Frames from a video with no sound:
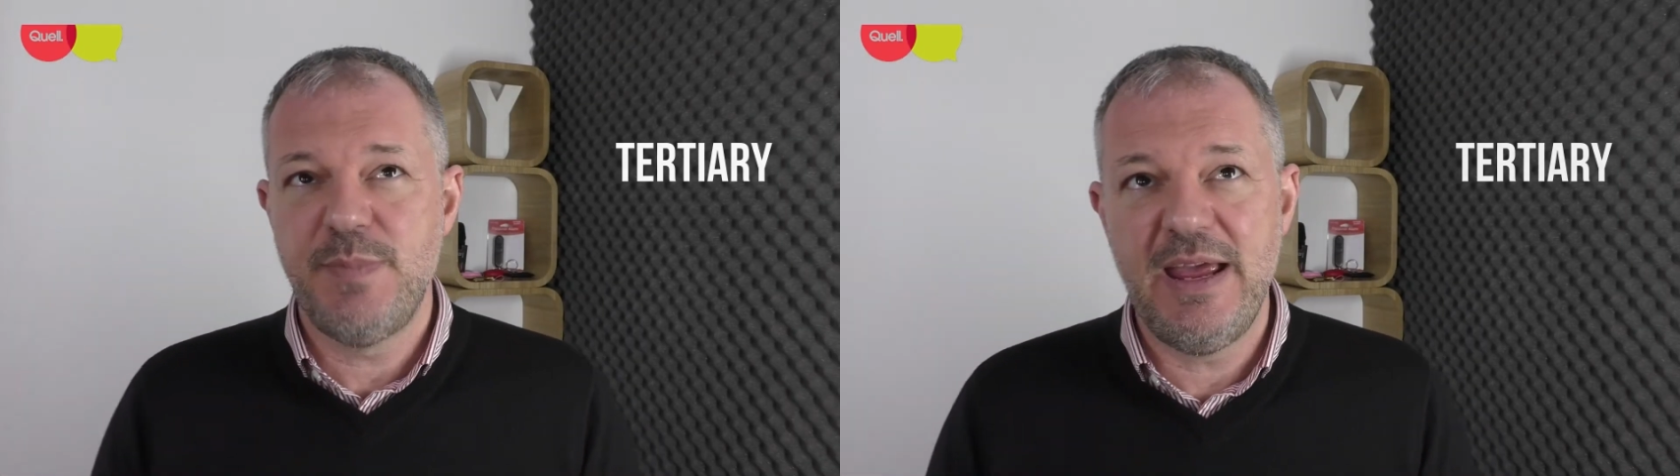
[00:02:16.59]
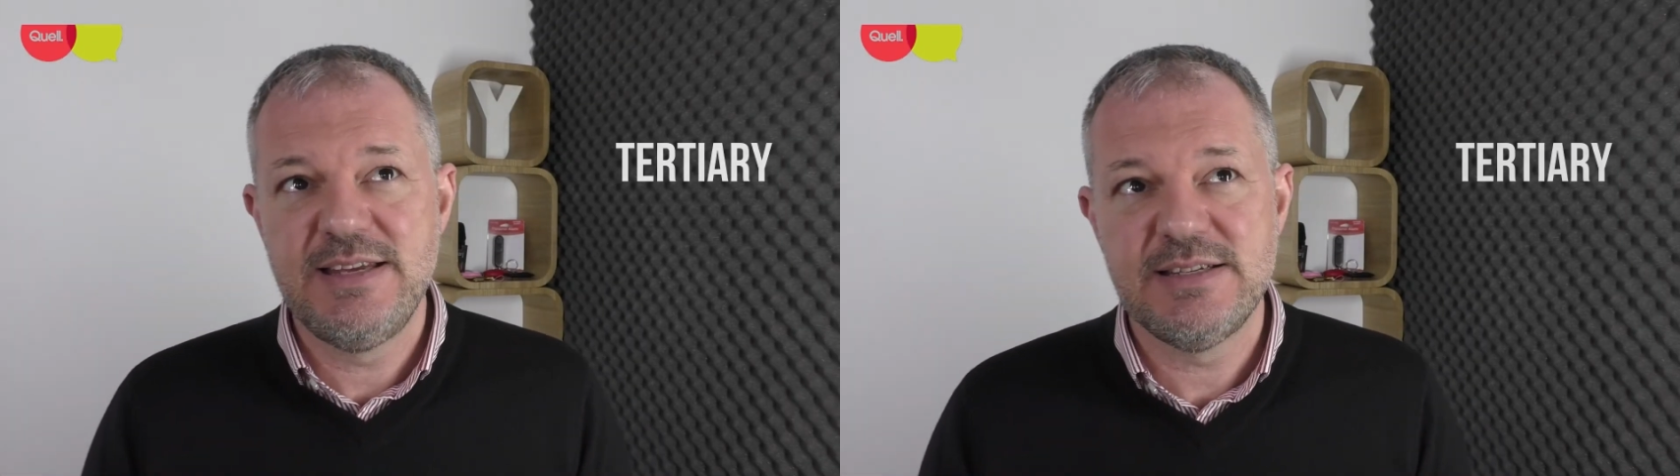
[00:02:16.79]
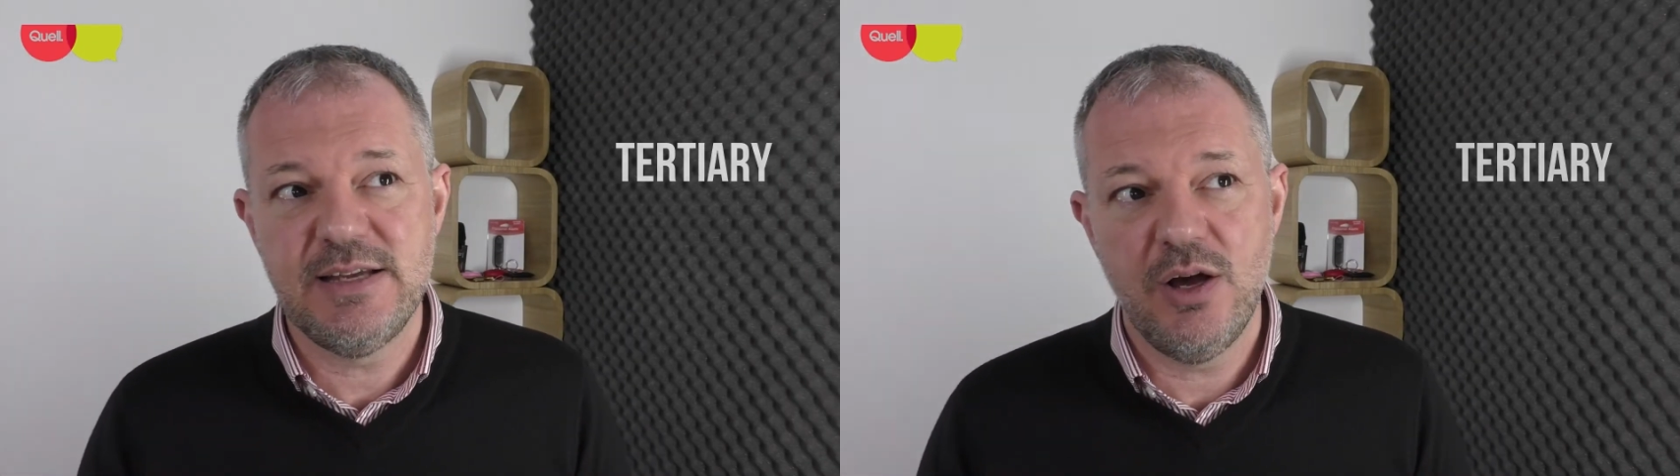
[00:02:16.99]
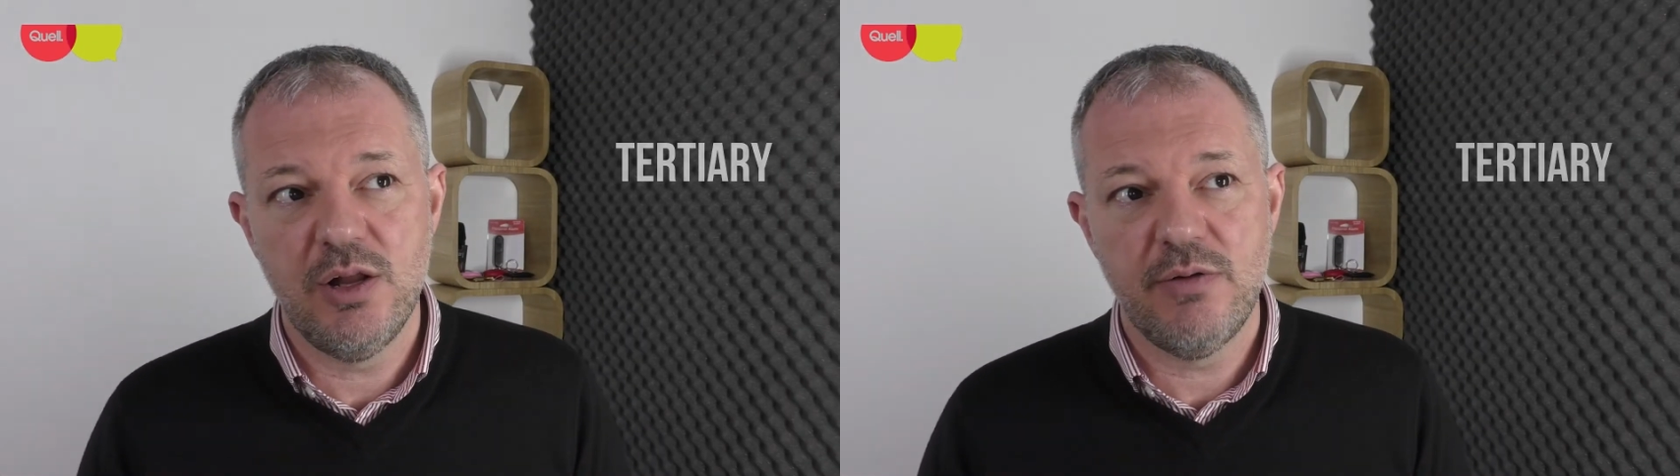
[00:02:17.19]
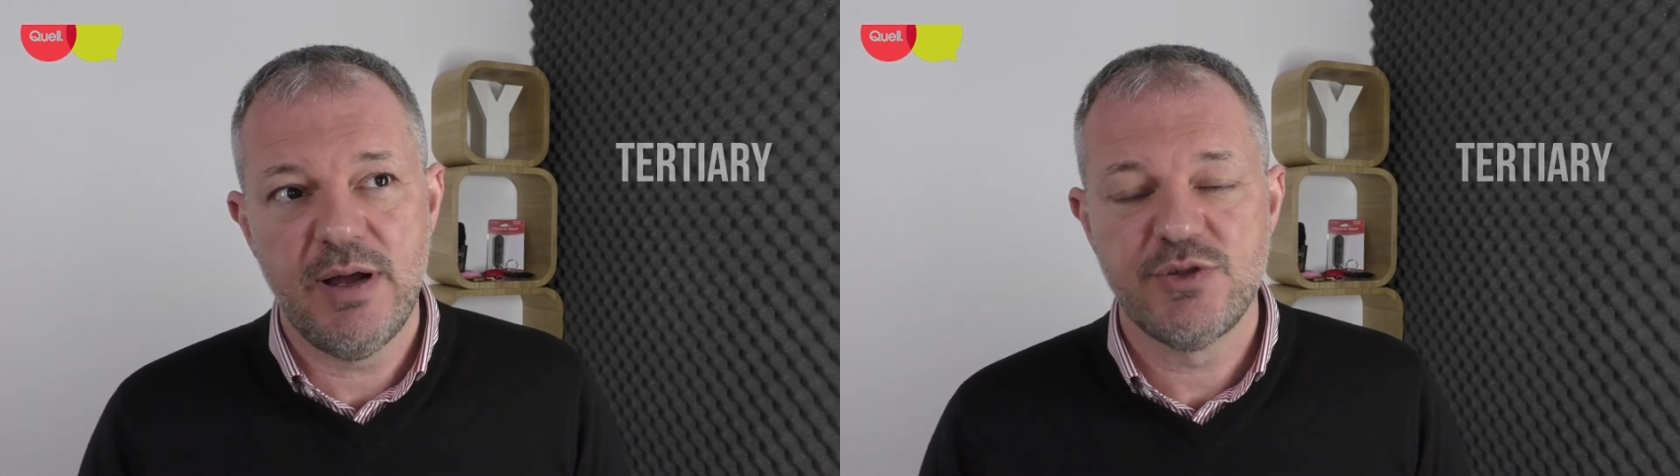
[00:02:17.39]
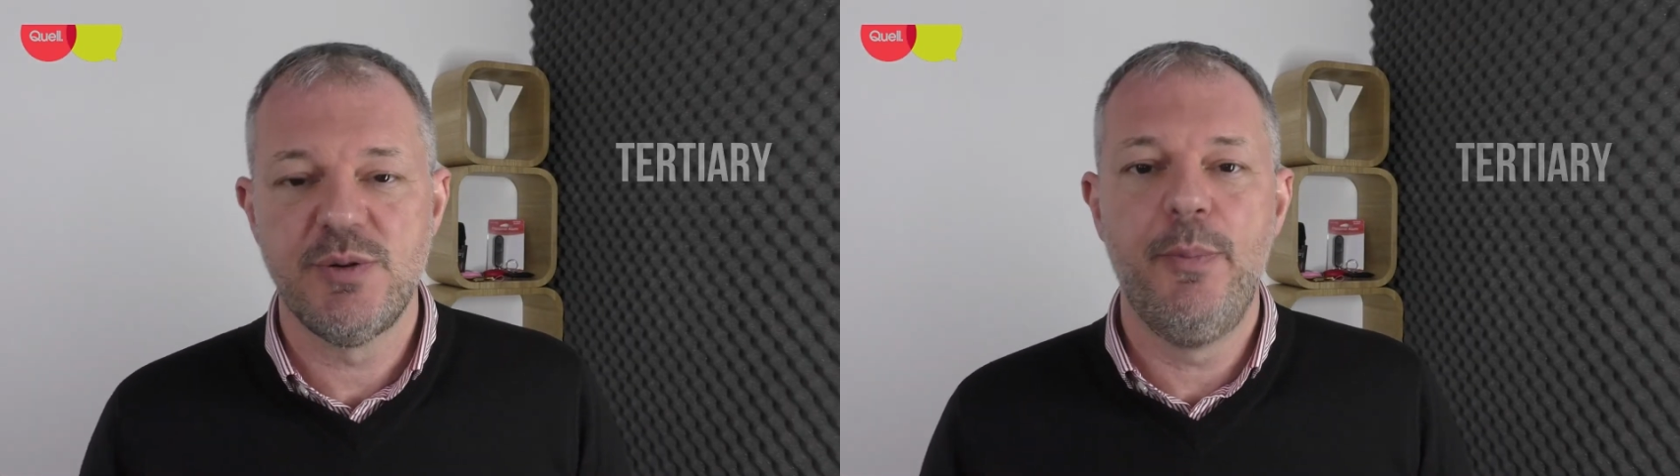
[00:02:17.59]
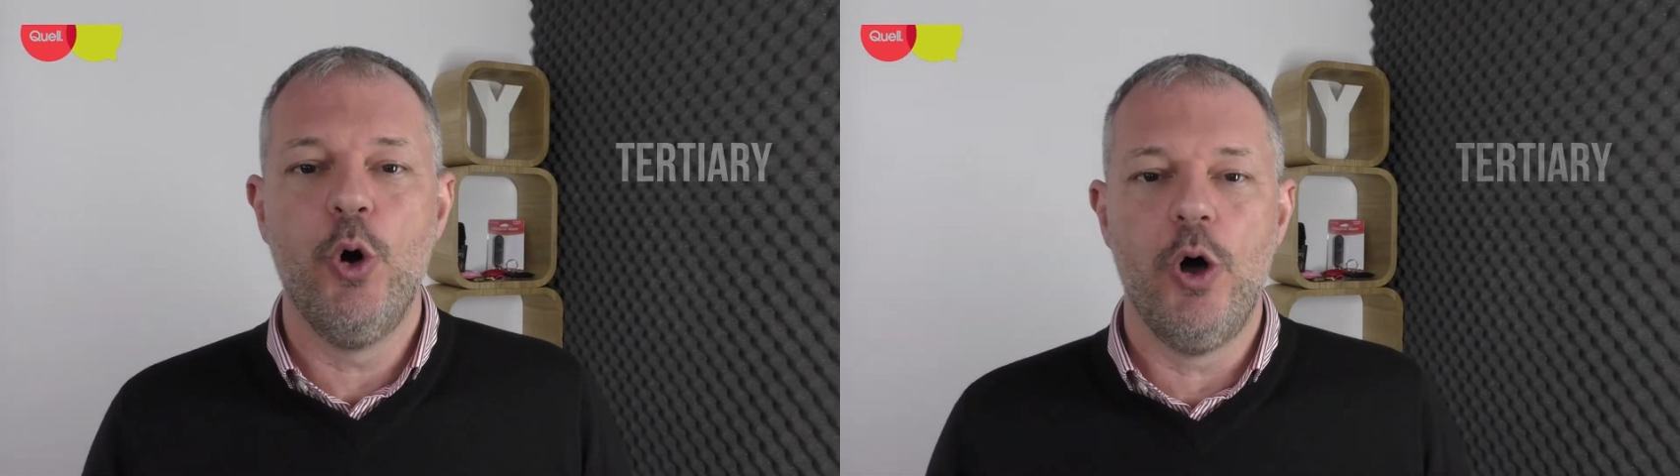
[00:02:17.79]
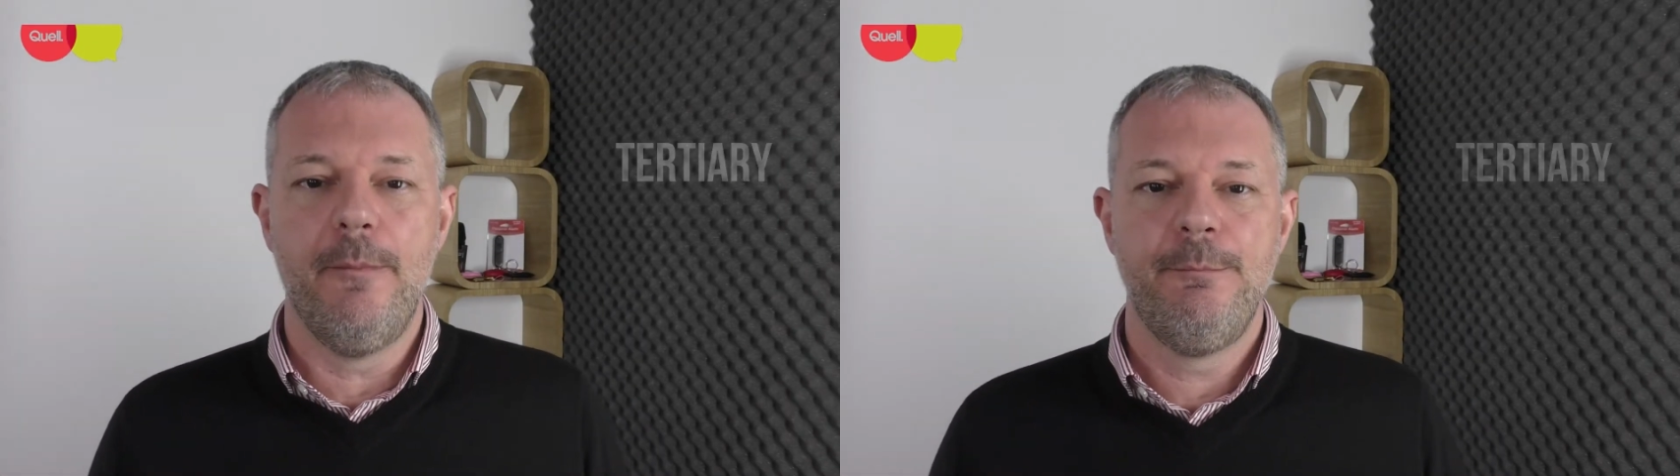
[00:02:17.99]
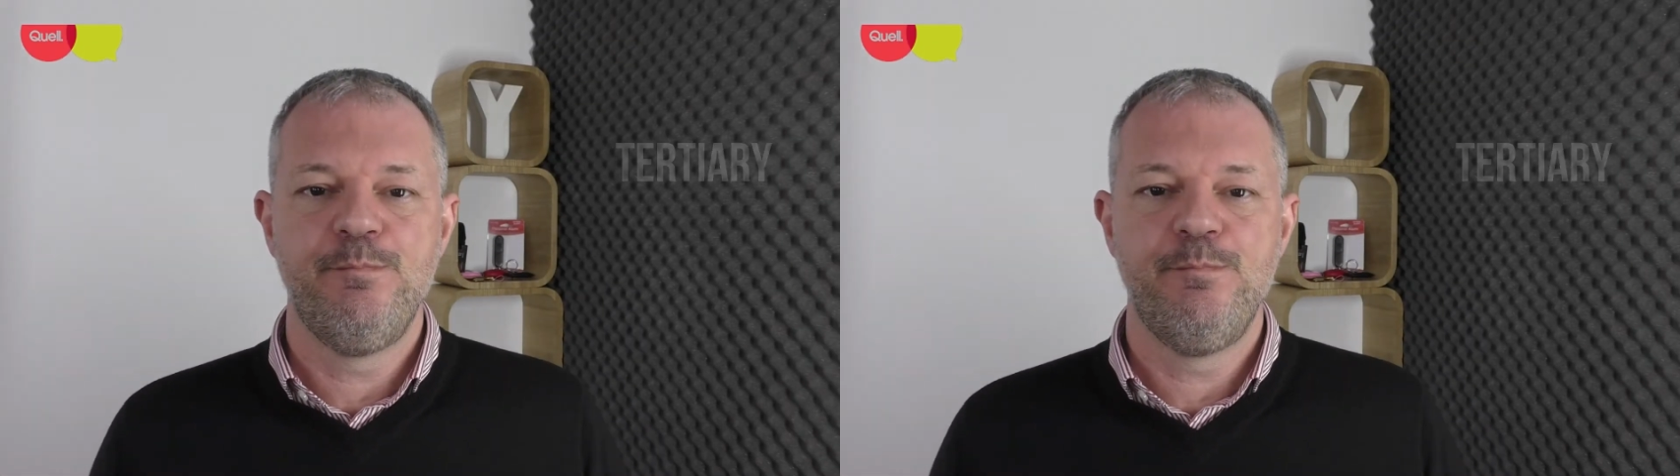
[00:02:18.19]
basically all around support.